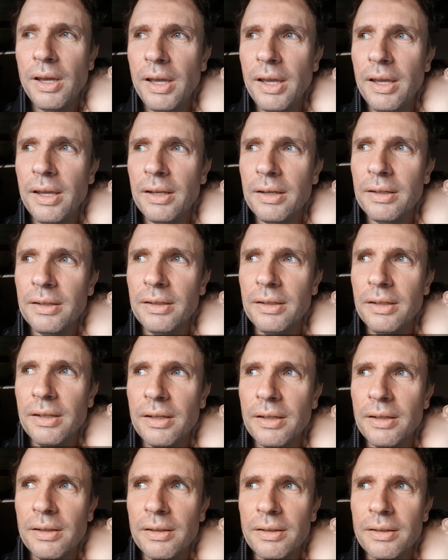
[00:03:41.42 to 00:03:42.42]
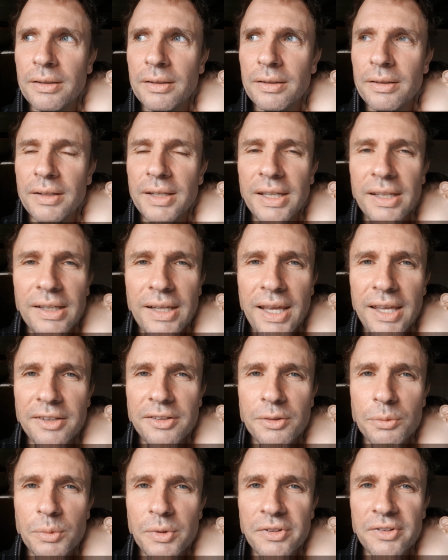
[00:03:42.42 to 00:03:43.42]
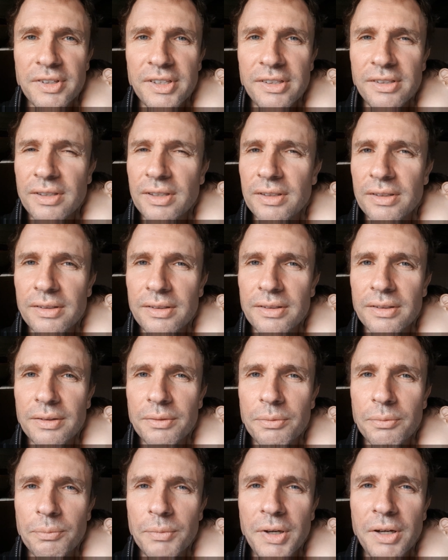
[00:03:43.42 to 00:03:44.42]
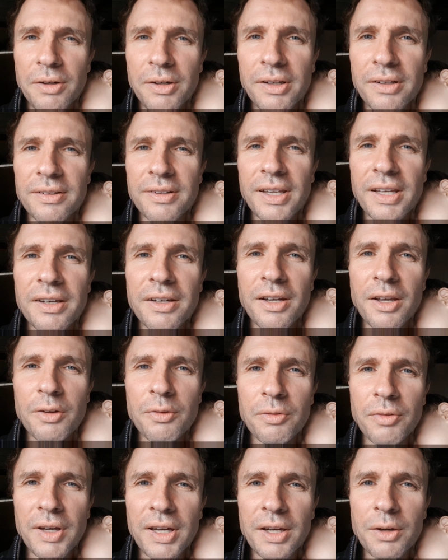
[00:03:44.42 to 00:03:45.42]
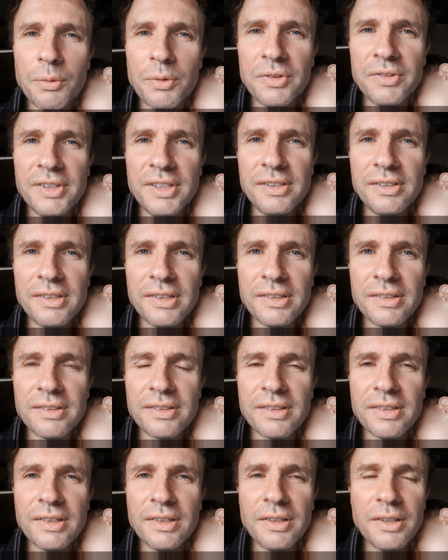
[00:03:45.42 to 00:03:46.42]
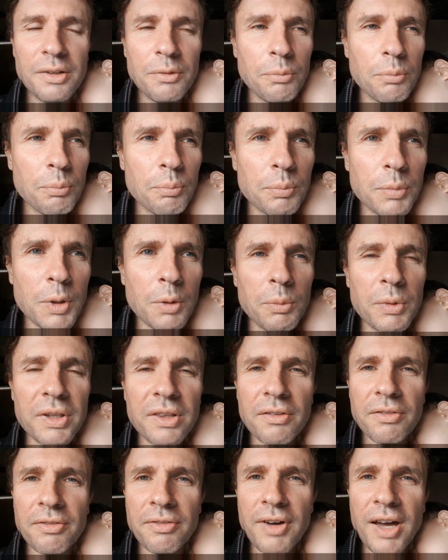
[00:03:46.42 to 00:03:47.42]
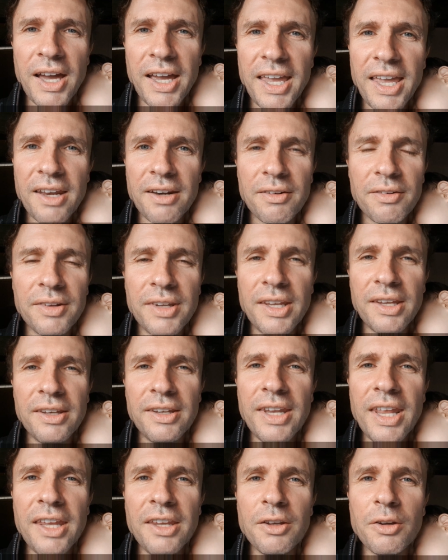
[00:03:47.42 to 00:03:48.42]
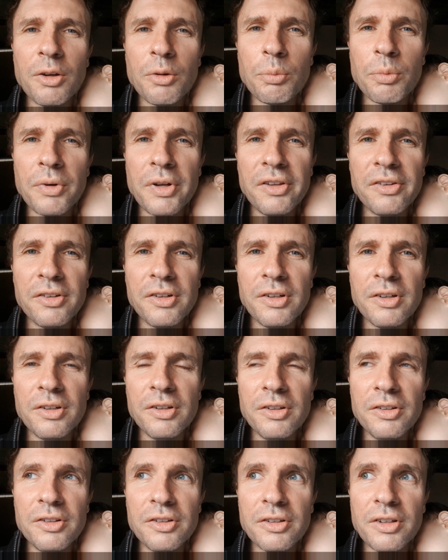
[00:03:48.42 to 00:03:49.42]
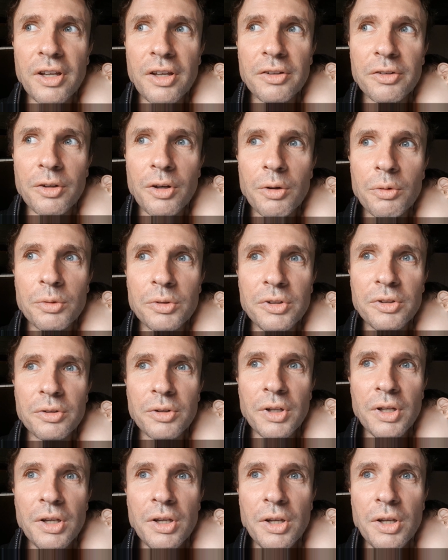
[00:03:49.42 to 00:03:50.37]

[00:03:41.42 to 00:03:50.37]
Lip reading: And, Hitler had some resistance. America's had no fucking resistance. Bombing the fuck out. And now you got a president who just goes, oh, we'll just